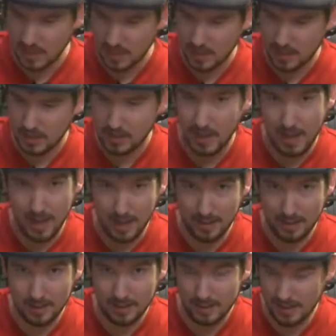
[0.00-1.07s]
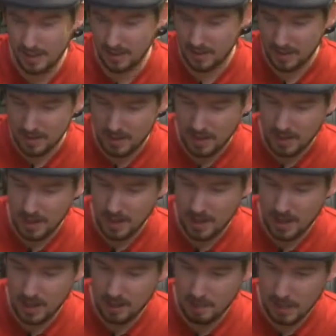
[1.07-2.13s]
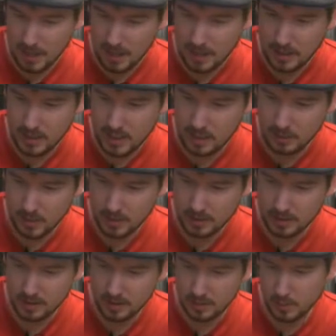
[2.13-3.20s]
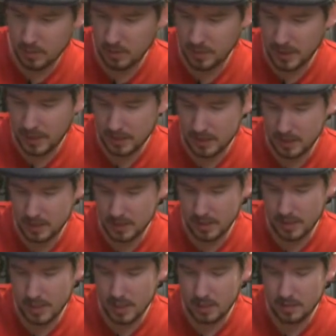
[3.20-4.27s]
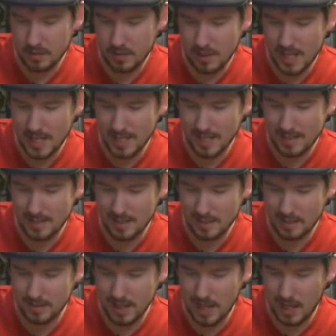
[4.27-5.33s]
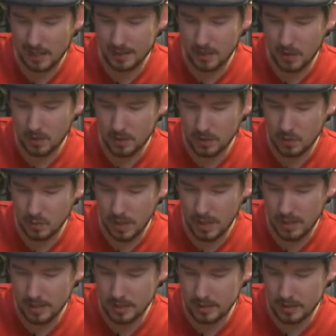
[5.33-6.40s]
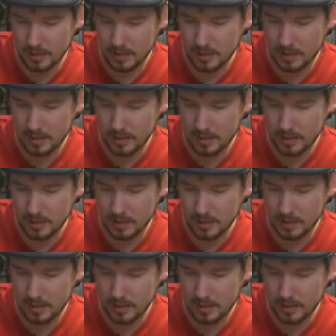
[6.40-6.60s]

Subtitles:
Handy, get it? And then I'm going to pour my excess into there so that it does not go to waste.